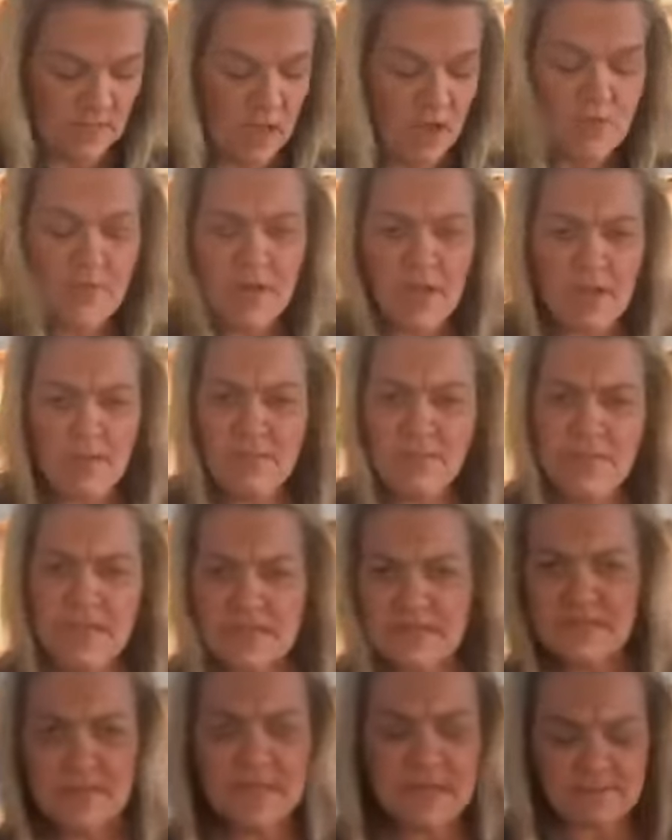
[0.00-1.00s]
Oh no,
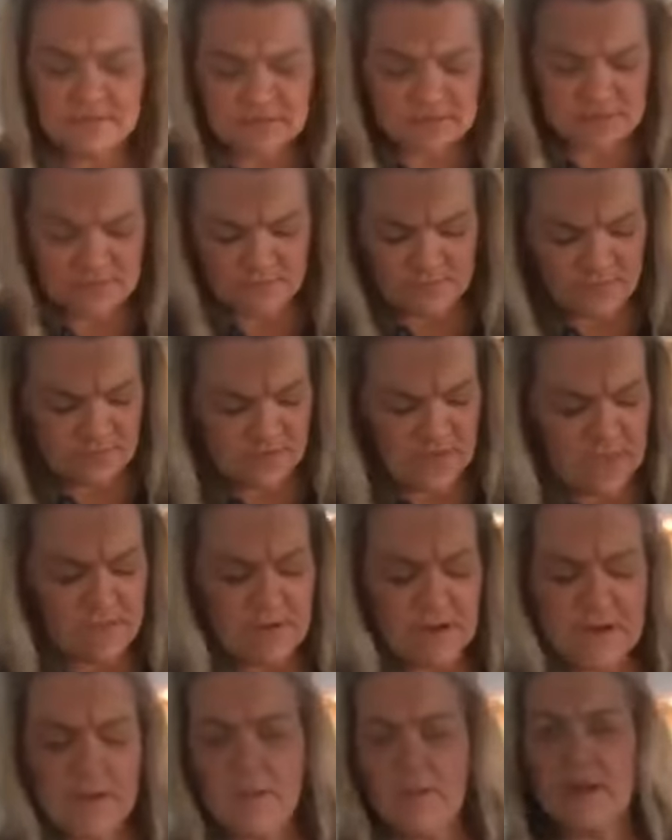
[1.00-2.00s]
that's what I was doing. Now
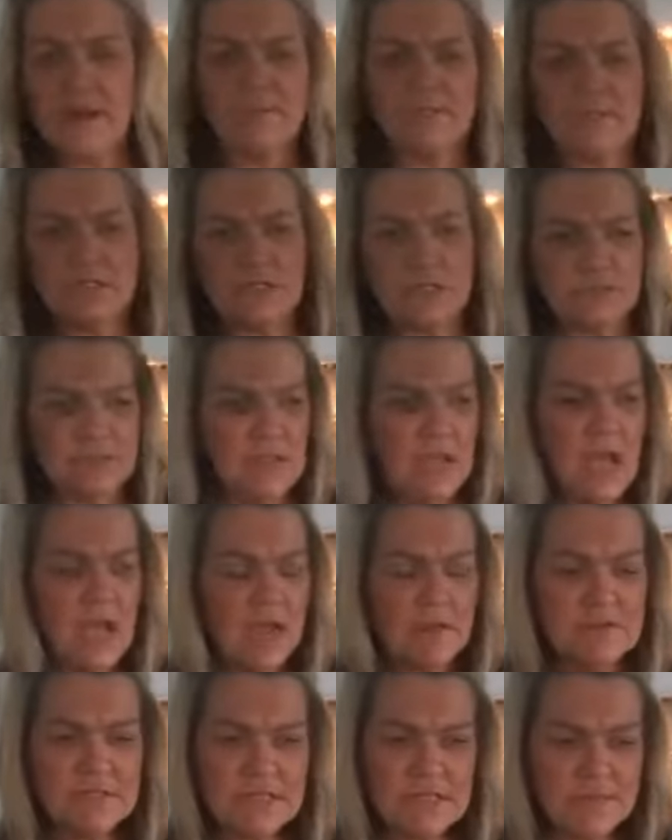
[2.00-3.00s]
I know what I was doing.
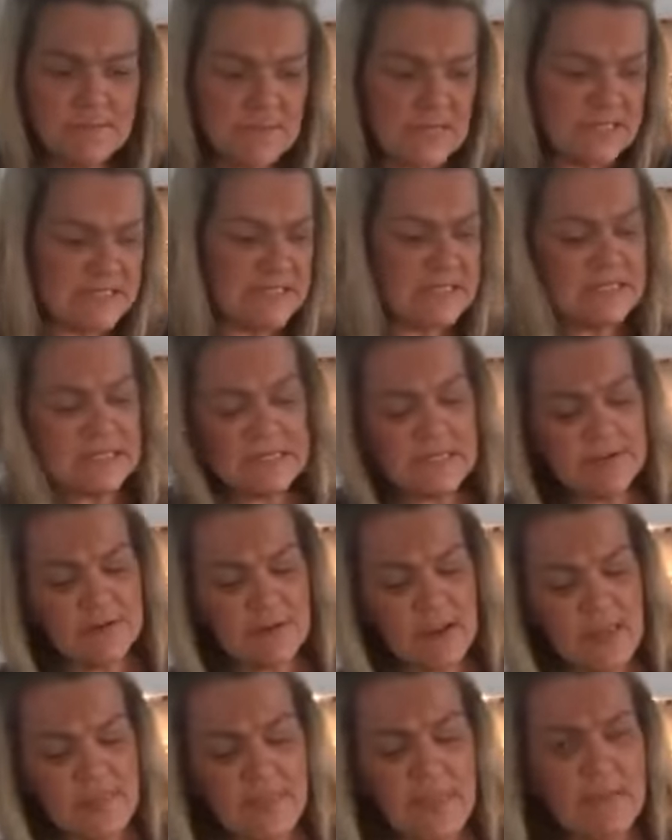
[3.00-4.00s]
I was gonna mix it in
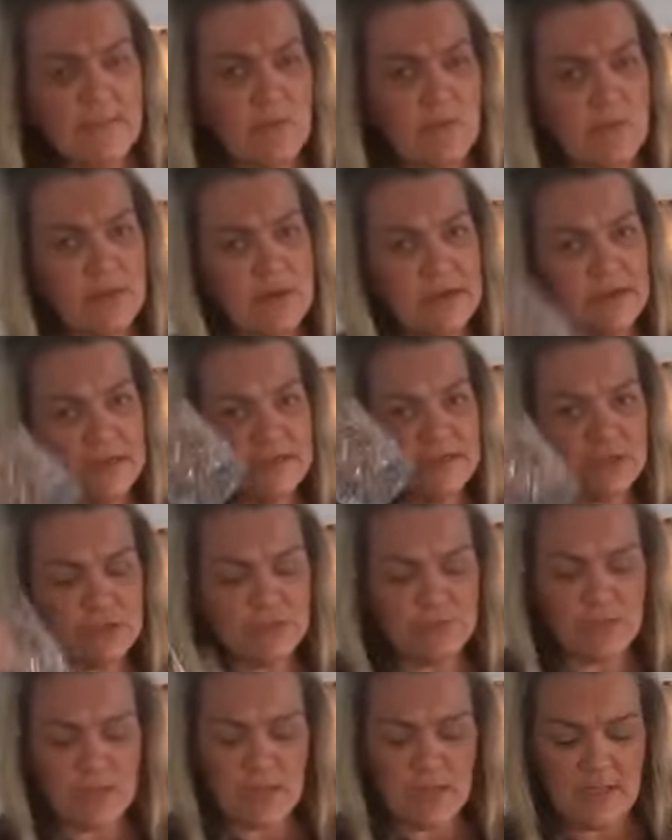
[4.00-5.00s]
here and then pour it
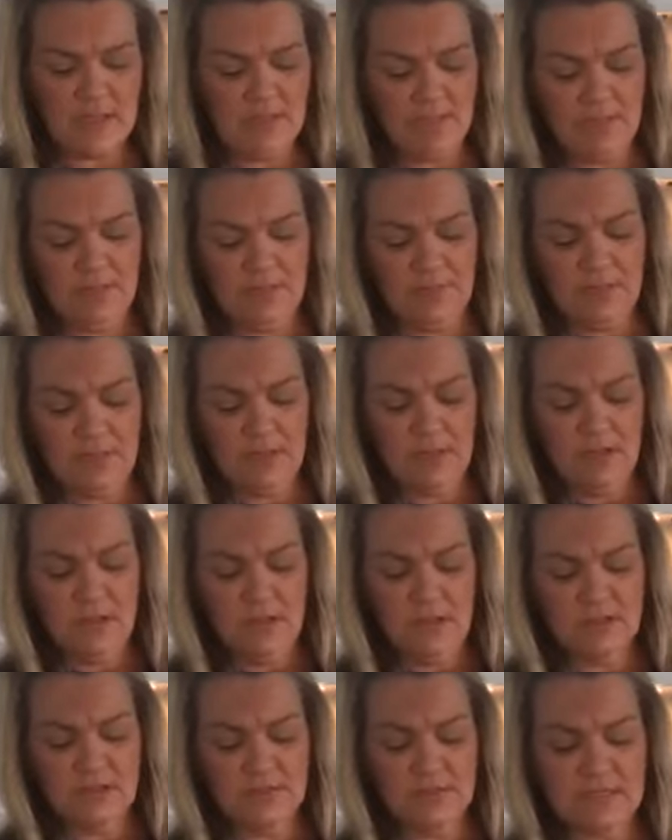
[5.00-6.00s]
into my,
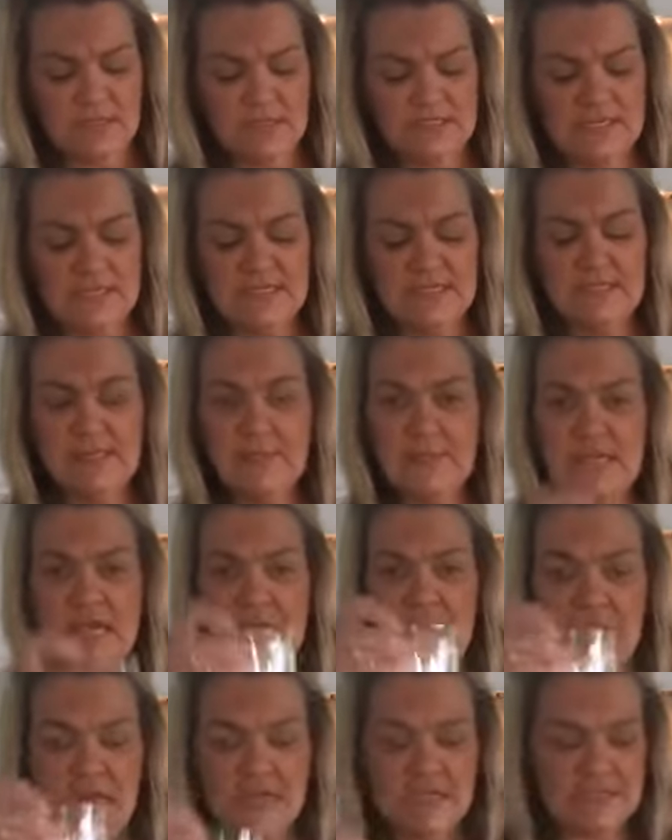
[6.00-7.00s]
so I'm gonna take some of
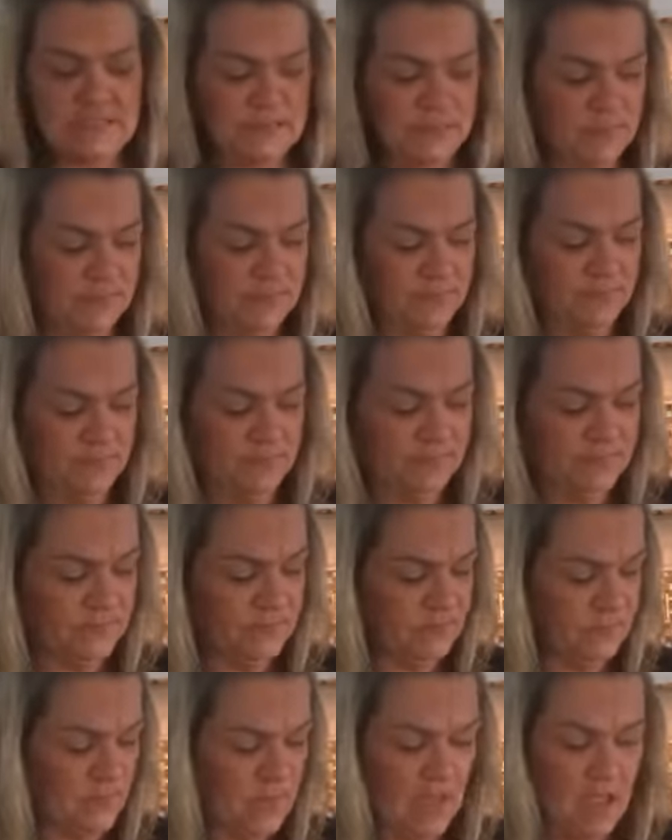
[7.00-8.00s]
that ice
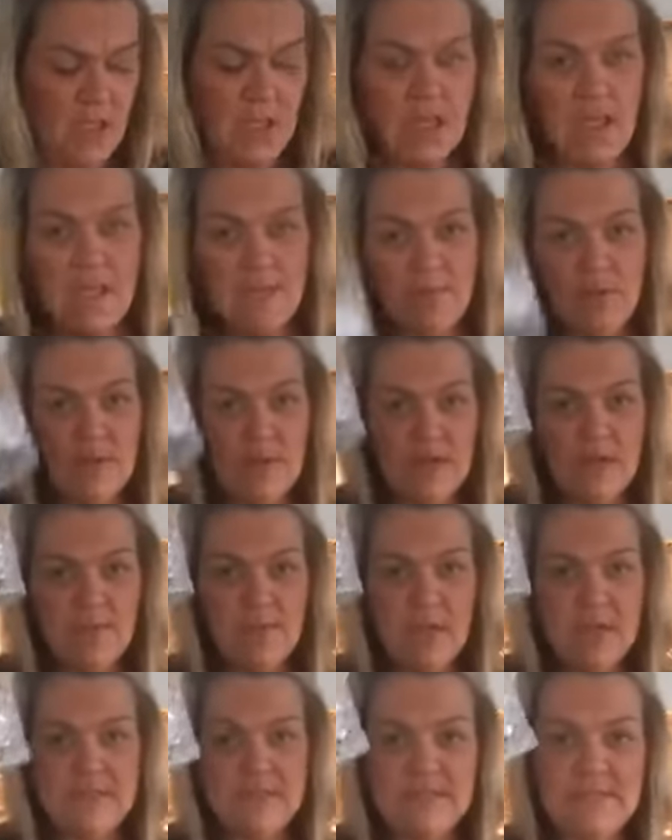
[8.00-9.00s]
and put it in
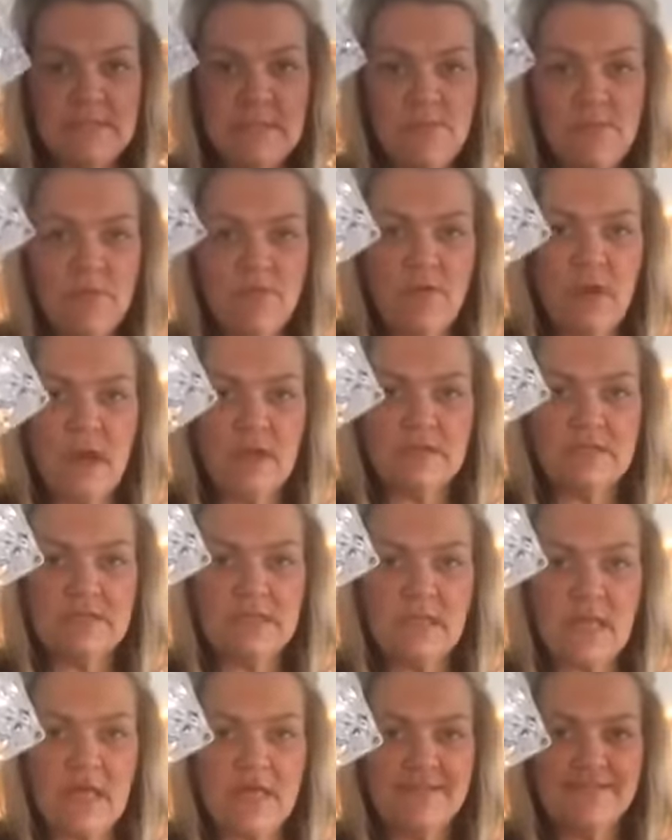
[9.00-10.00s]
my double rocks
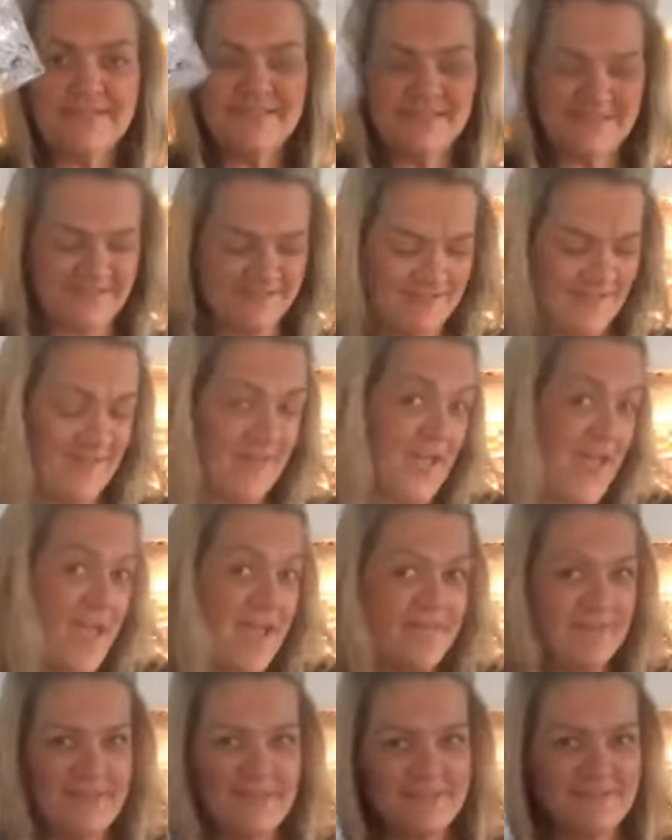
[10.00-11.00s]
glass.
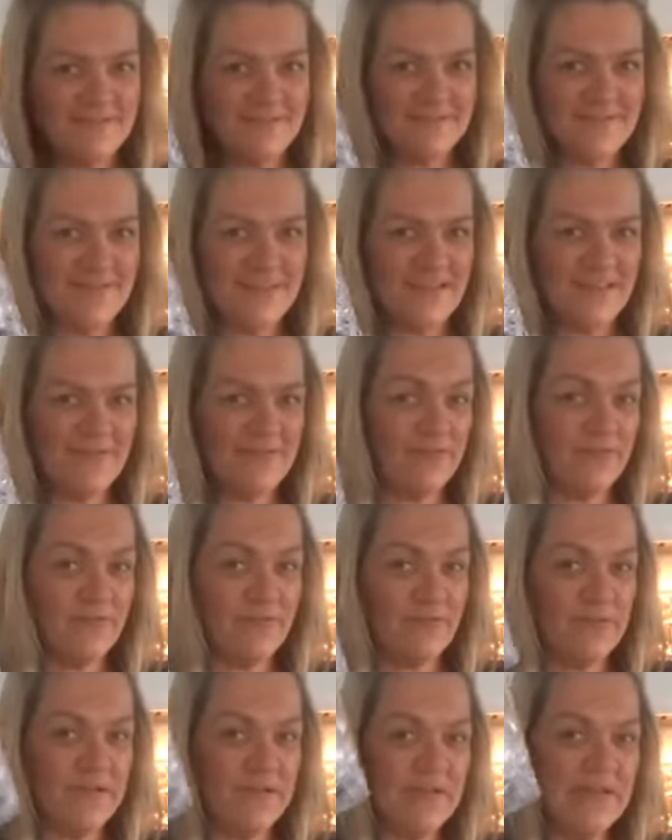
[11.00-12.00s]
Okay, this is a gift
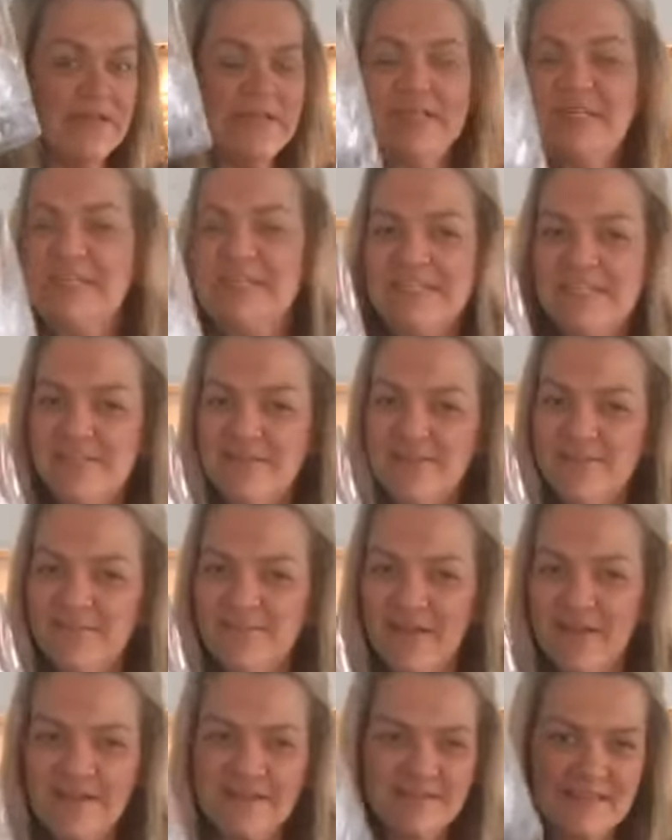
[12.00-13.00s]
from a dear
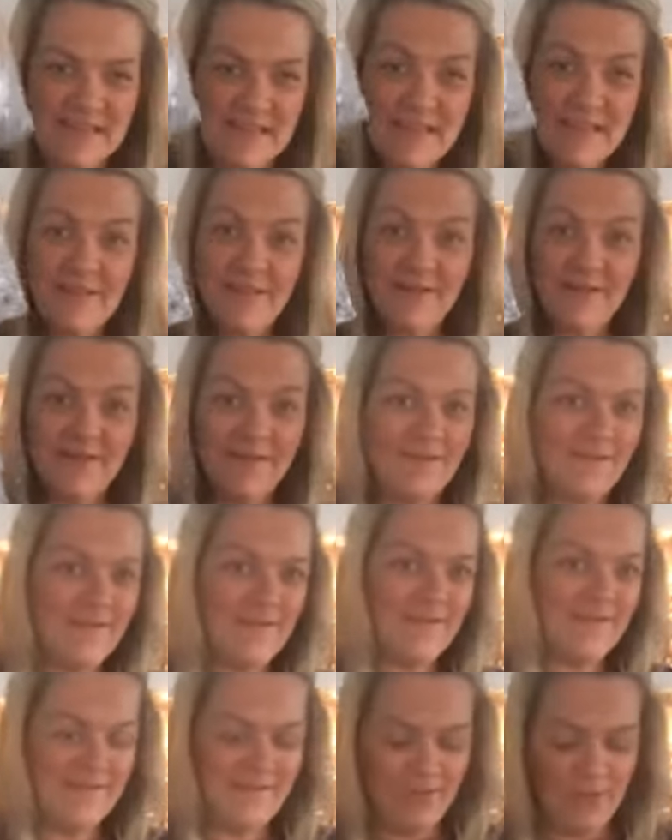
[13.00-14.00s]
friend. Thank you.
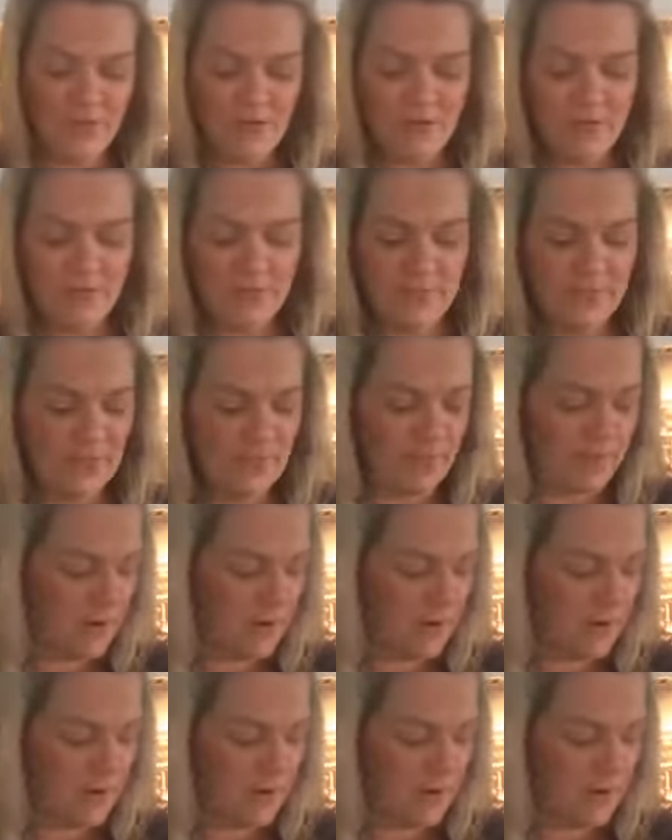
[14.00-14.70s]
You know who you